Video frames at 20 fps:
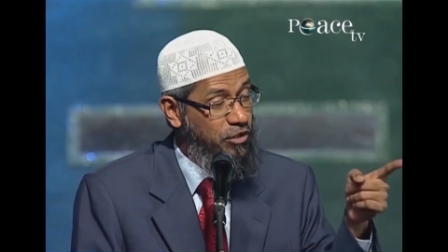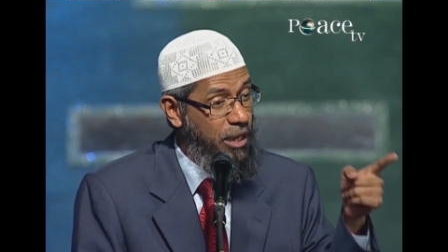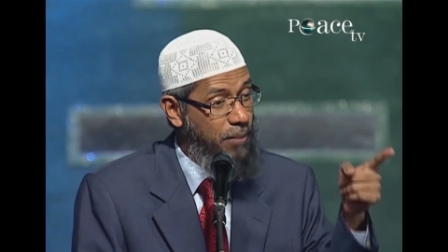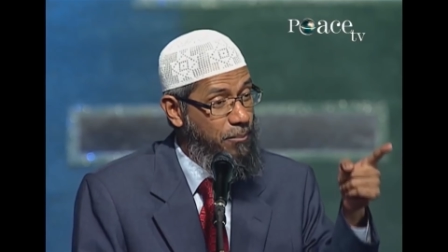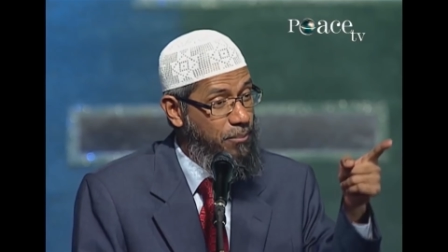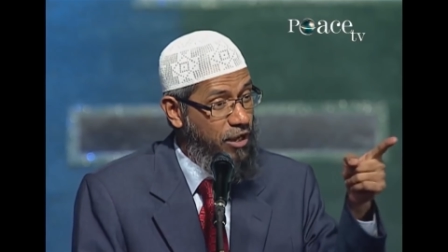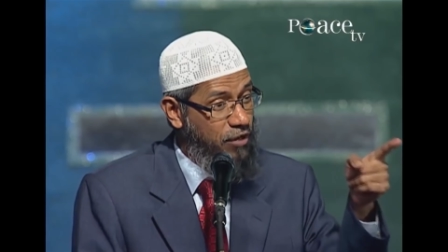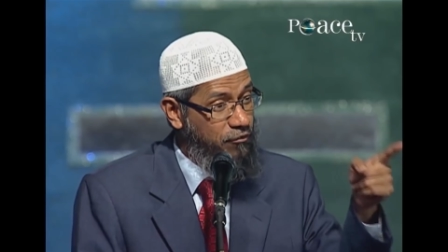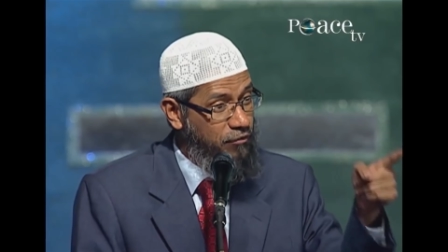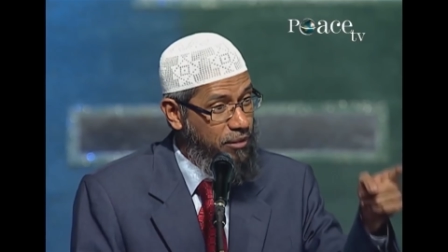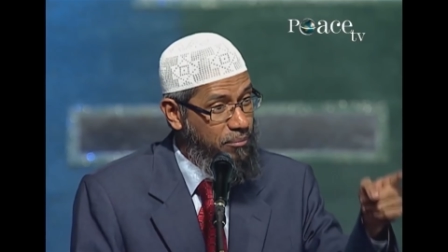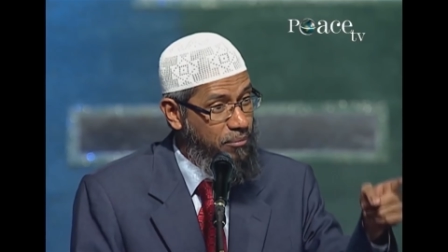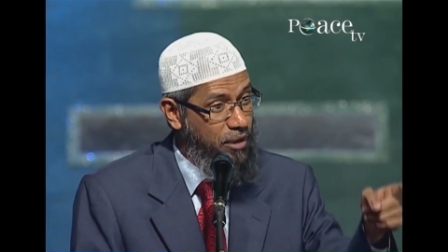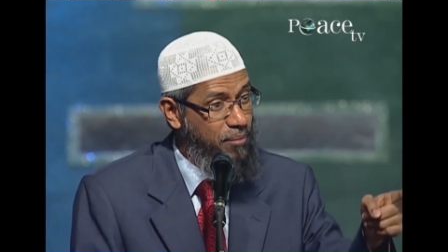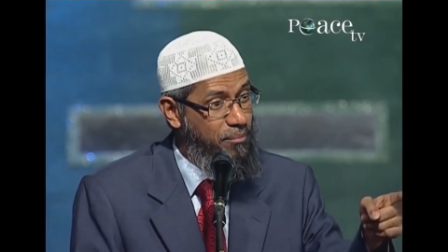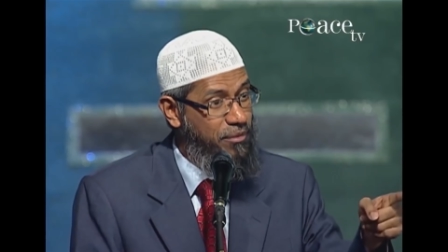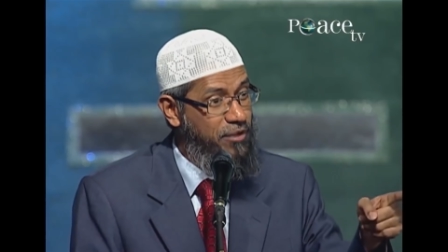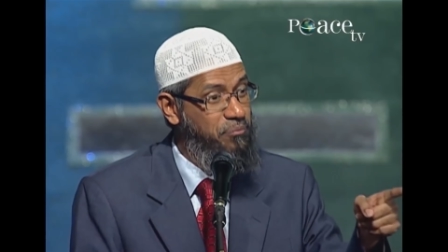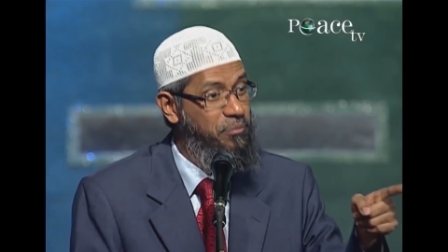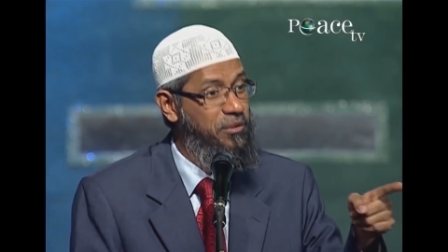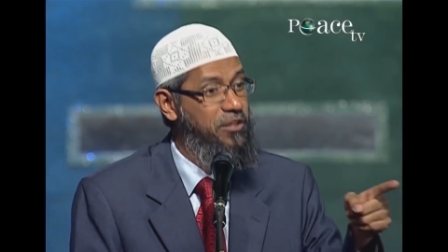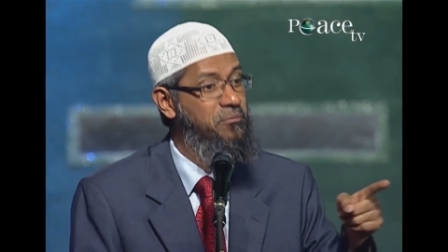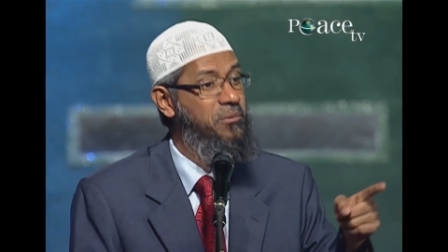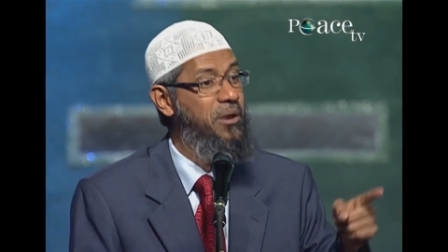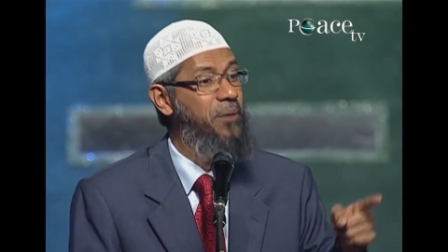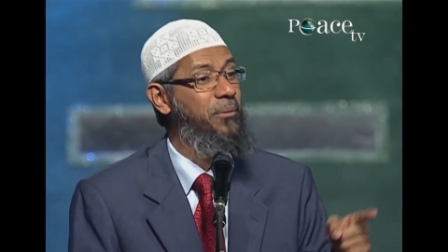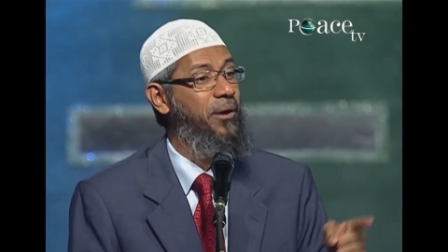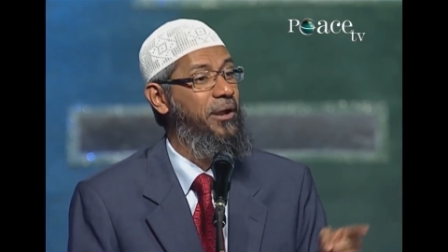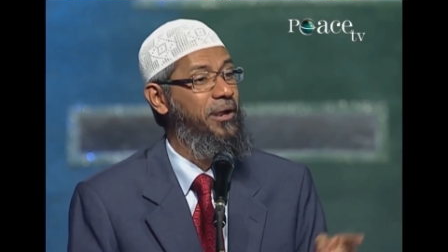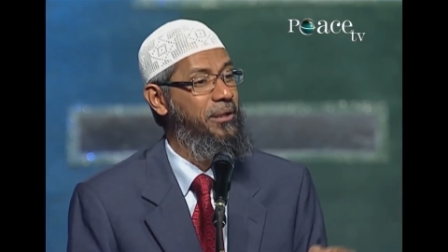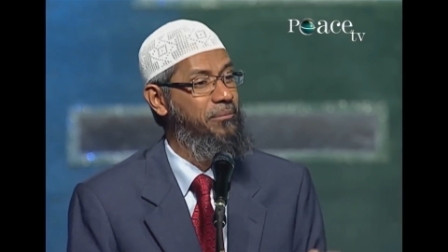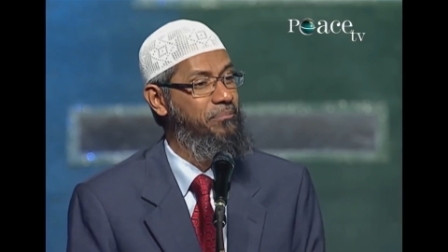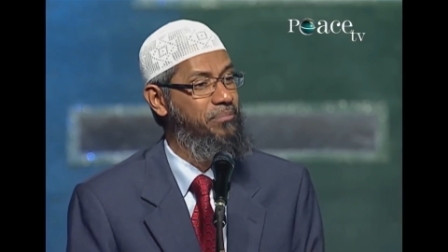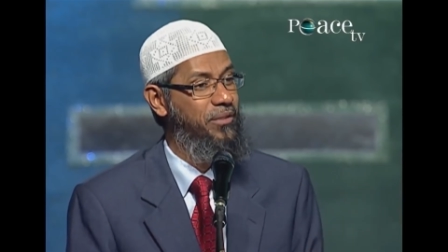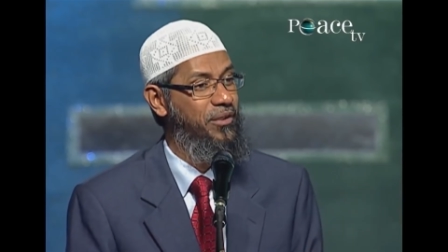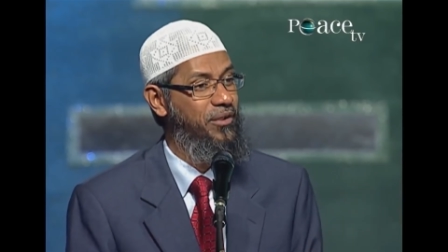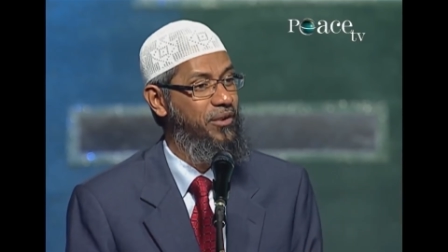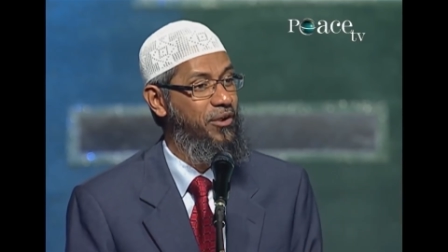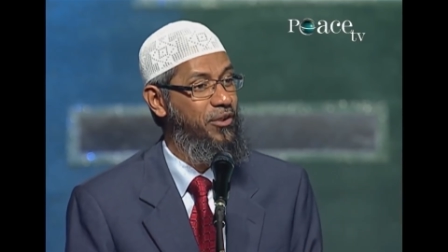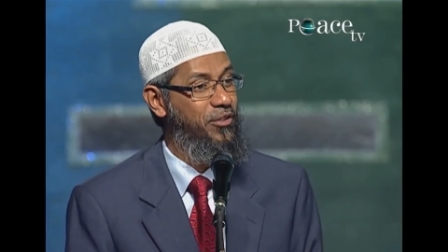to come, Prophet Muhammad, peace be upon him.